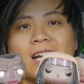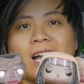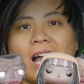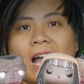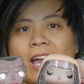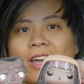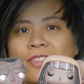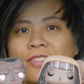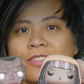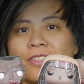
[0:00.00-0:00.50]

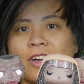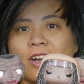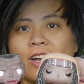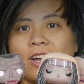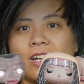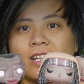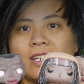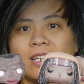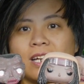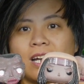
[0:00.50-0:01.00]
I
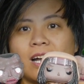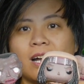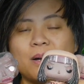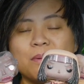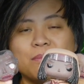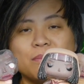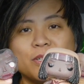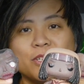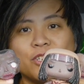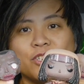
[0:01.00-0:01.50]
thought
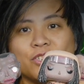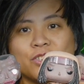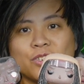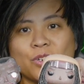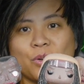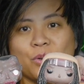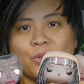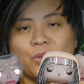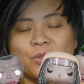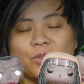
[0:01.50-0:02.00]

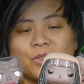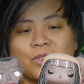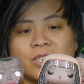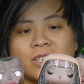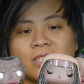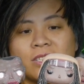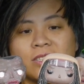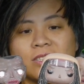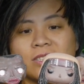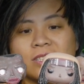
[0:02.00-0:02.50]

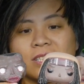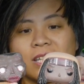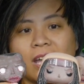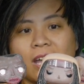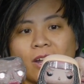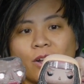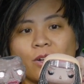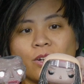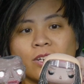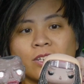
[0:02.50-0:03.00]
Michonne's
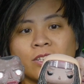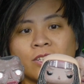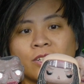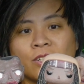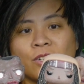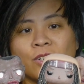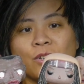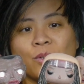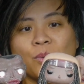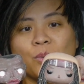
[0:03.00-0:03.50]

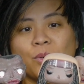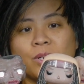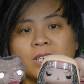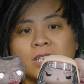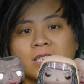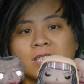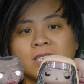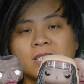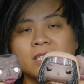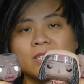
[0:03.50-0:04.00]
character
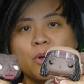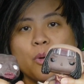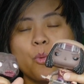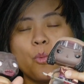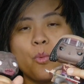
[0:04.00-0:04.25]
was